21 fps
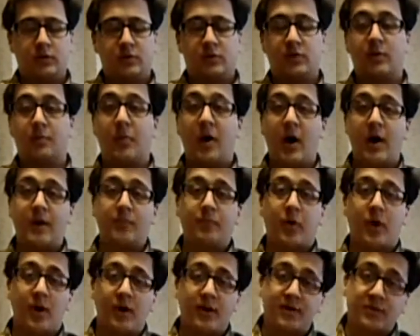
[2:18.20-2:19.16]
So the bottom
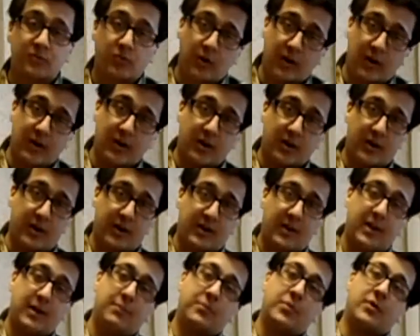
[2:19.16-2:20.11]
part is where you're going to
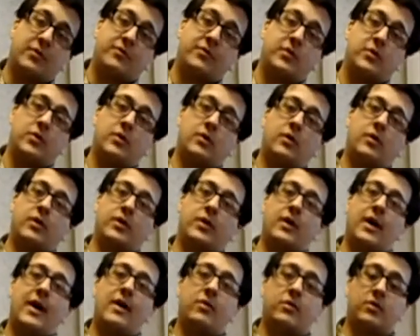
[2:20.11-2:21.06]
keep your fuel or
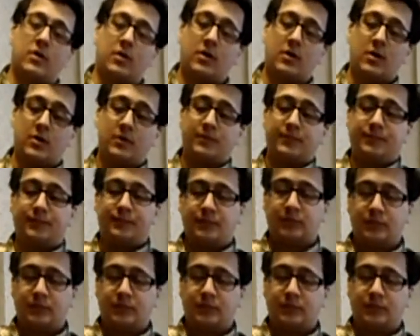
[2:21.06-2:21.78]
your alcohol.